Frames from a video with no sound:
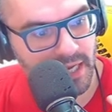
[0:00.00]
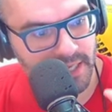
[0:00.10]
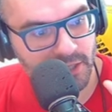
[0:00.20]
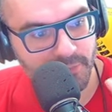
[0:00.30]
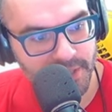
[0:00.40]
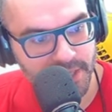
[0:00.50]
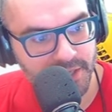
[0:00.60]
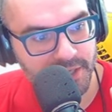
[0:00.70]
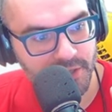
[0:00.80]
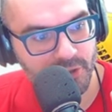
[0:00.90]
It'll be in
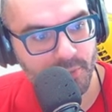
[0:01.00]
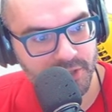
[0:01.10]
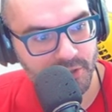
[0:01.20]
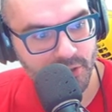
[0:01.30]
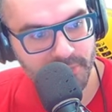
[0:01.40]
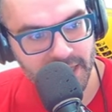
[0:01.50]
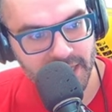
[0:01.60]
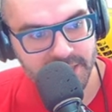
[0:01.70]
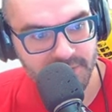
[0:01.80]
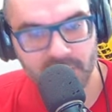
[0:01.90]
here when you go to My
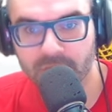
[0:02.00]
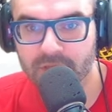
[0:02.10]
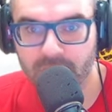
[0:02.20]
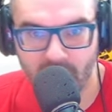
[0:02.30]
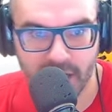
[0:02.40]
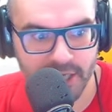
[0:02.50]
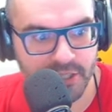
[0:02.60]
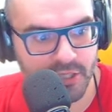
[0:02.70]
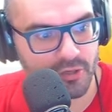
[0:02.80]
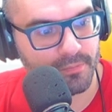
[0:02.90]
Activity. When you log
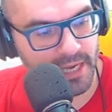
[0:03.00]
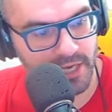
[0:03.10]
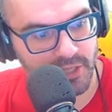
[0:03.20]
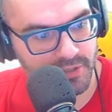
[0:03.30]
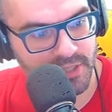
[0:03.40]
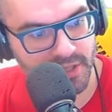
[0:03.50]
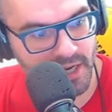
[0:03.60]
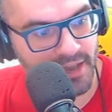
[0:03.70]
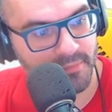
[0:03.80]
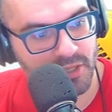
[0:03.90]
into your page, you'll see that I
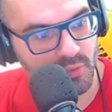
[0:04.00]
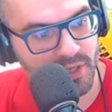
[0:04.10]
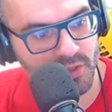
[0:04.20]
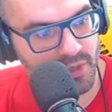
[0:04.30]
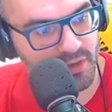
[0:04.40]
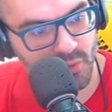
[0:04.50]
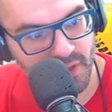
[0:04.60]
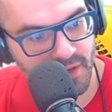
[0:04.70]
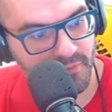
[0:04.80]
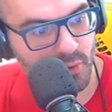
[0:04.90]
have my
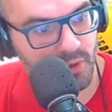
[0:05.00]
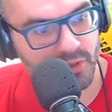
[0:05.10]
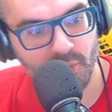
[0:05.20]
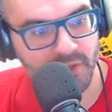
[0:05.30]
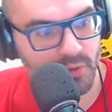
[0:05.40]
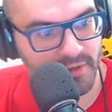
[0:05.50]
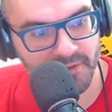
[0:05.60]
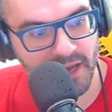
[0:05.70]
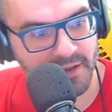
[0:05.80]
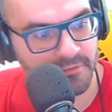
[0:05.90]

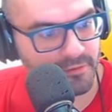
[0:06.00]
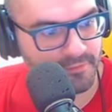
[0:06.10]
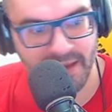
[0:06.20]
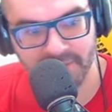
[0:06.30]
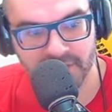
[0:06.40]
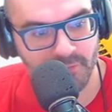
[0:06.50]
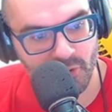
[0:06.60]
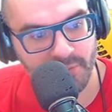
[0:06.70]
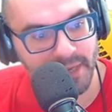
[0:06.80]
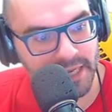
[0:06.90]
2024-2025 FAFSA
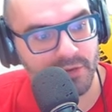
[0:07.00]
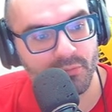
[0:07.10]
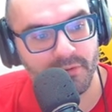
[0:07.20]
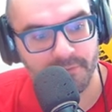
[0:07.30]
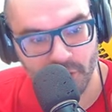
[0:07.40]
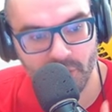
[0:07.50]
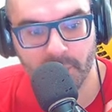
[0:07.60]
form in review.